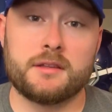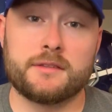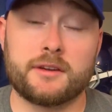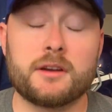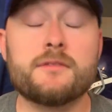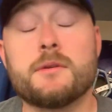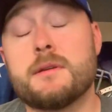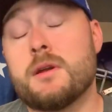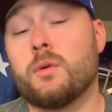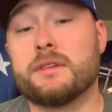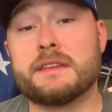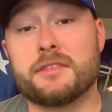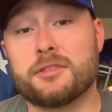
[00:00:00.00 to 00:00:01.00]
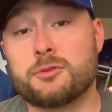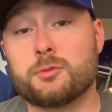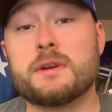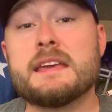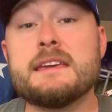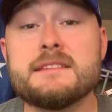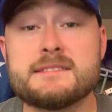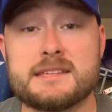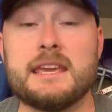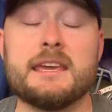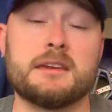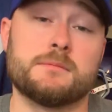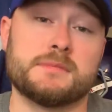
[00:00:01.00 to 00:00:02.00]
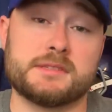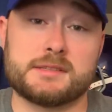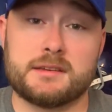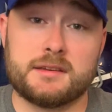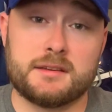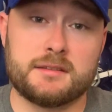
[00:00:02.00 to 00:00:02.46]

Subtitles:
there have been only 3 teams